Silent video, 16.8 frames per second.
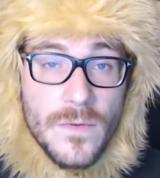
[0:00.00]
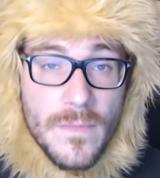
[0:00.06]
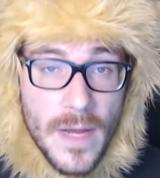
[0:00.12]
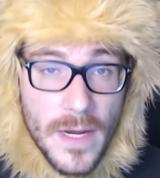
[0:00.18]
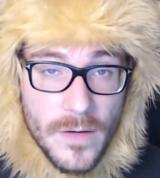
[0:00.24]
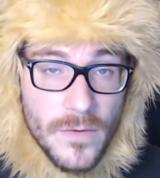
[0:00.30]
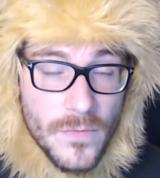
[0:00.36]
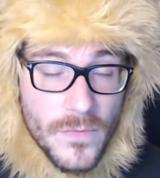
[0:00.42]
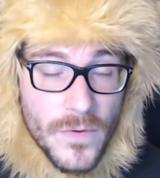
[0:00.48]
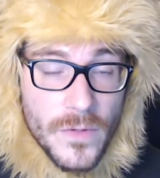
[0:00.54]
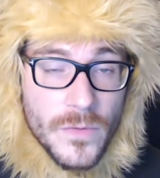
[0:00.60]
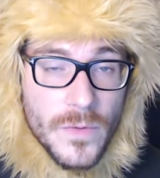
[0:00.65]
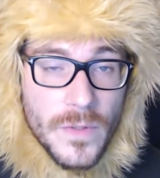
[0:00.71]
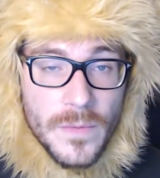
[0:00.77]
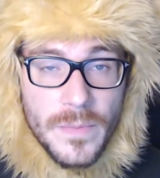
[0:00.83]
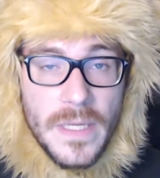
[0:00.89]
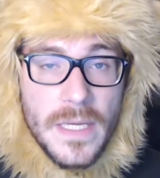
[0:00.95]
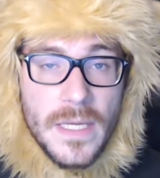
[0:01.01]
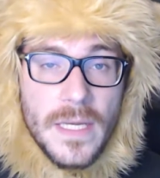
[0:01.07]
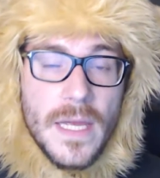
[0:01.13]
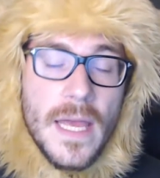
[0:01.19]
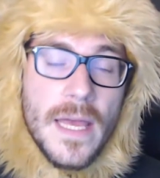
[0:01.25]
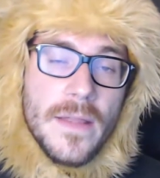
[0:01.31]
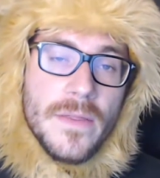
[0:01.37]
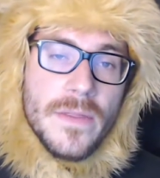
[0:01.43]
your microphone will
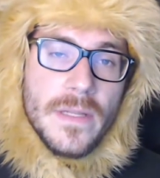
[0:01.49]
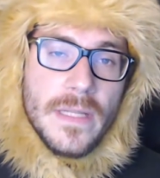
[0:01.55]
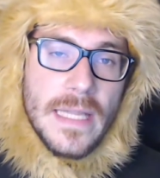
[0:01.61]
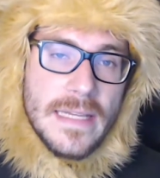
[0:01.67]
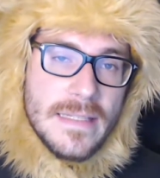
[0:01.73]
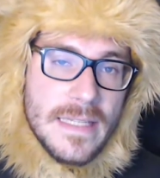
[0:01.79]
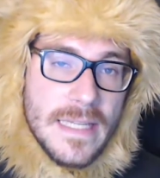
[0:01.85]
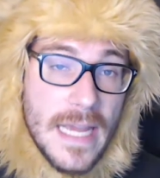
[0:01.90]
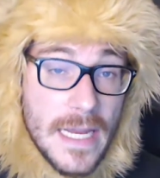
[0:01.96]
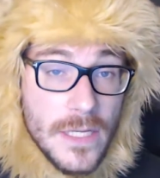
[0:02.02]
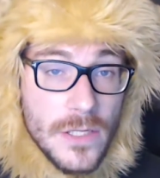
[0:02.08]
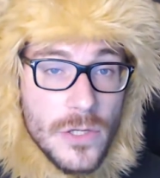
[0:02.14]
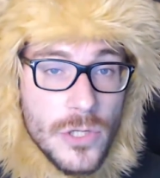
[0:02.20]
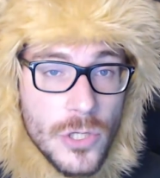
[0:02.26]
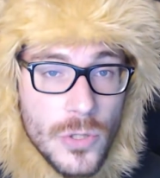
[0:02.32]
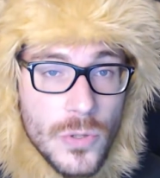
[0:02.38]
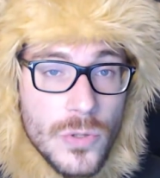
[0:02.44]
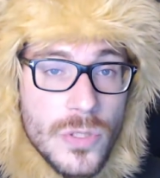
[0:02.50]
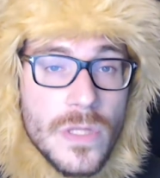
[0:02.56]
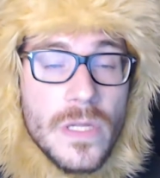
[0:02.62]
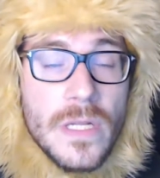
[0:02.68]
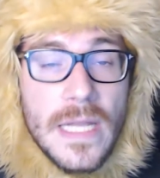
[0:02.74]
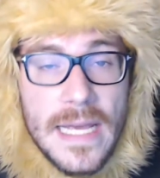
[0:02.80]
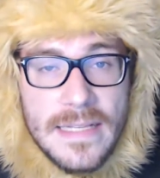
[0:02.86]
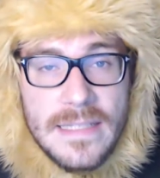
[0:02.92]
be, and the less gain you use,
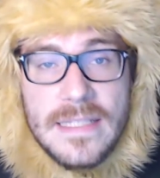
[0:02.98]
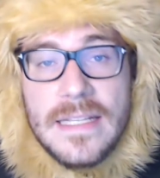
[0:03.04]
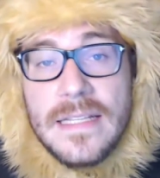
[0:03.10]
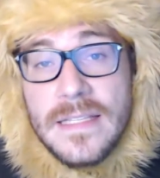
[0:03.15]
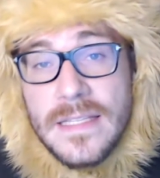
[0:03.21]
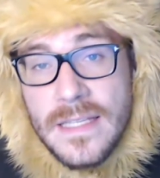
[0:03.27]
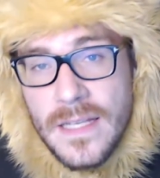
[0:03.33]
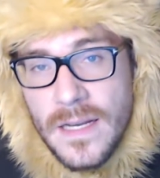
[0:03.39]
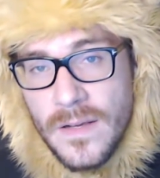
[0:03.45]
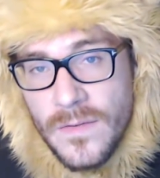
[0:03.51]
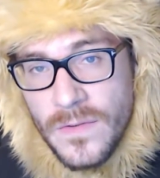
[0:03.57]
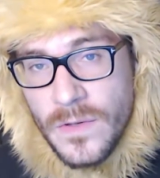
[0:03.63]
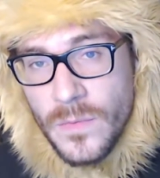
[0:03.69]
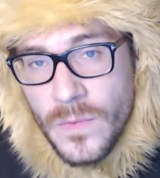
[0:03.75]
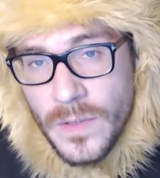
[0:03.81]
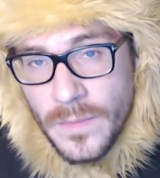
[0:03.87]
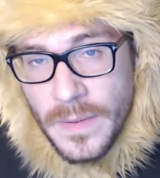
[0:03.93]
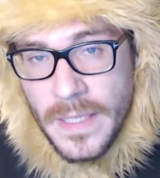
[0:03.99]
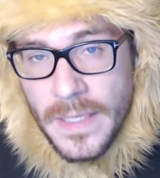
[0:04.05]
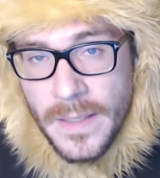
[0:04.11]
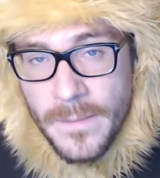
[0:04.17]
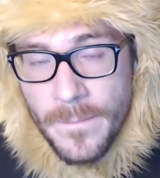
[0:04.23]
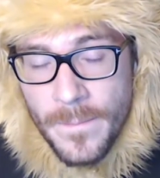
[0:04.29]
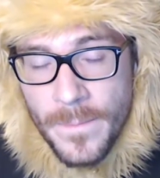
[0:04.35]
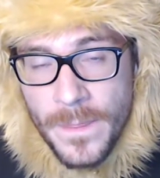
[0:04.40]
the less sensitive it will
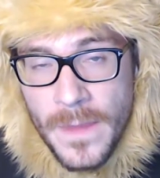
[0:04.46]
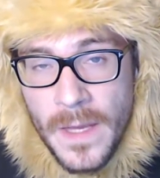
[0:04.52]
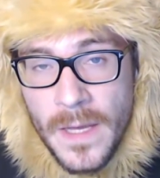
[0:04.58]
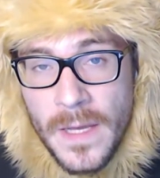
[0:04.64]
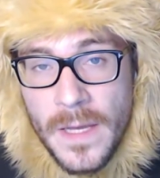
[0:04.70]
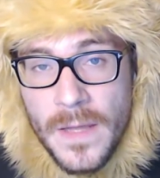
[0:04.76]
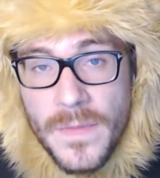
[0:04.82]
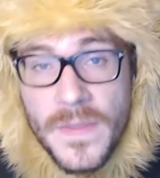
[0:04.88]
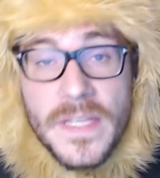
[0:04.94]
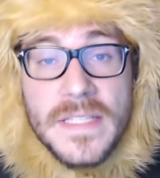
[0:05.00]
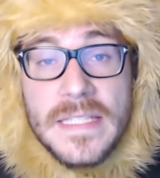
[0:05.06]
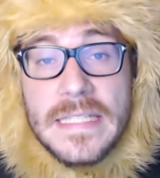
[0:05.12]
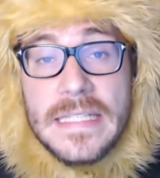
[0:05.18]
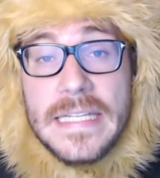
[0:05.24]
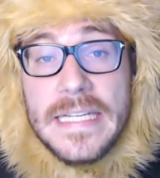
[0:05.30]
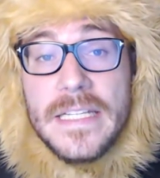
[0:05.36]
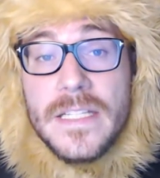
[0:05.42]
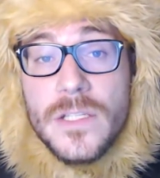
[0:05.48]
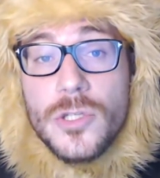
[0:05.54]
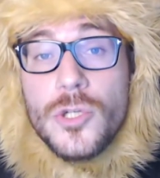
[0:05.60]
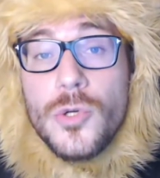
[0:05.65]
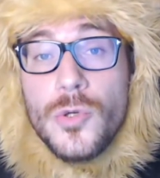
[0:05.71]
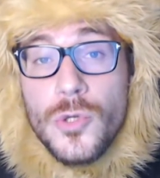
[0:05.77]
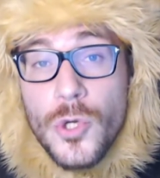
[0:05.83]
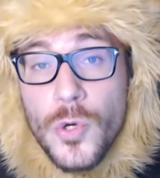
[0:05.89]
be. This leads
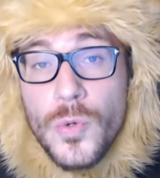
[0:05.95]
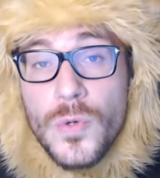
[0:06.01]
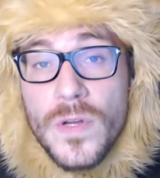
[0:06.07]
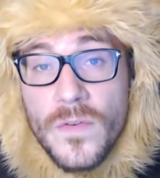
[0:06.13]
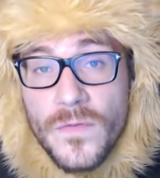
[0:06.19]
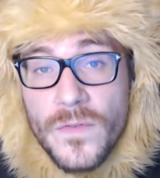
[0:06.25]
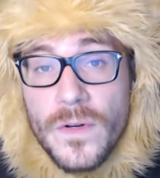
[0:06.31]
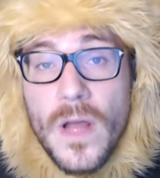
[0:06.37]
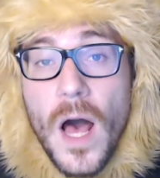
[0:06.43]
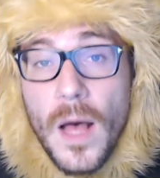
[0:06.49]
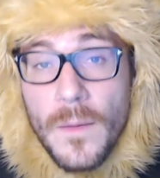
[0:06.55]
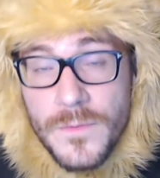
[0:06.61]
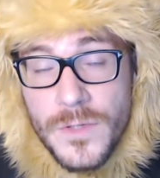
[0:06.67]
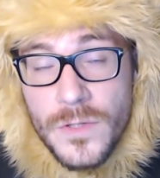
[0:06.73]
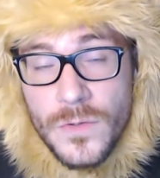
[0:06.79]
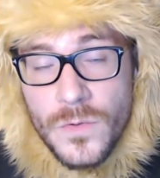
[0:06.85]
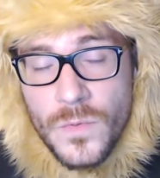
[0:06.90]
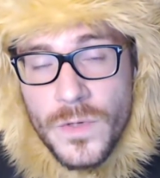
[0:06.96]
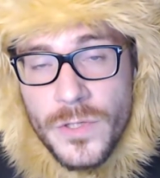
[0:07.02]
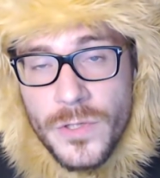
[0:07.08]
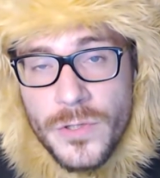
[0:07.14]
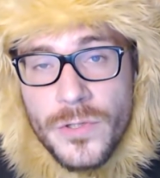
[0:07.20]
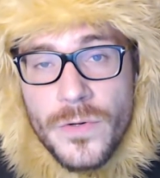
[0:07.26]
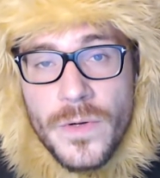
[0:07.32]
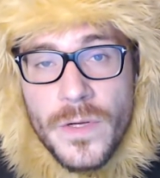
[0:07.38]
to two different options when
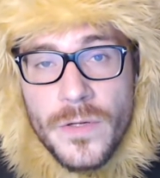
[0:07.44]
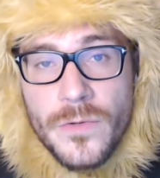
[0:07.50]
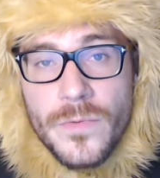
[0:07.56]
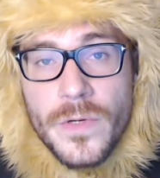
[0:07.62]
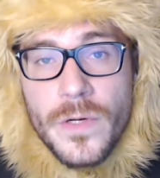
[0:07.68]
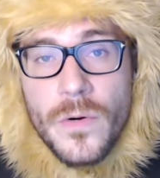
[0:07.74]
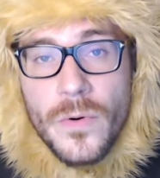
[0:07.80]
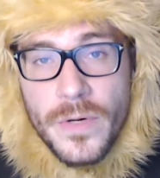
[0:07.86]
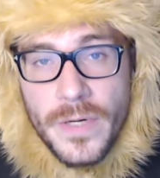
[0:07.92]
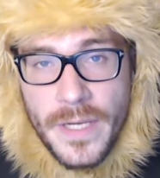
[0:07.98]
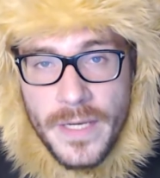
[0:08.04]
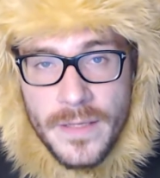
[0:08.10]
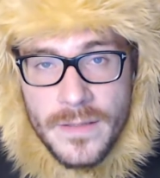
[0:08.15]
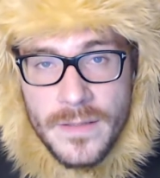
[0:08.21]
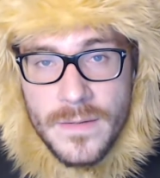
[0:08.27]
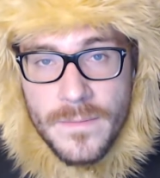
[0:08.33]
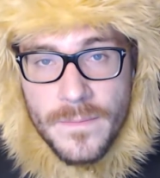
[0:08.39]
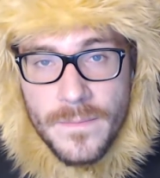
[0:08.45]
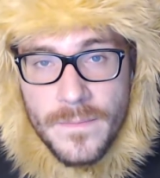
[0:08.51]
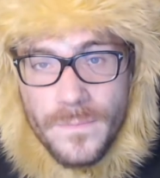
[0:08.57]
you're doing your recordings.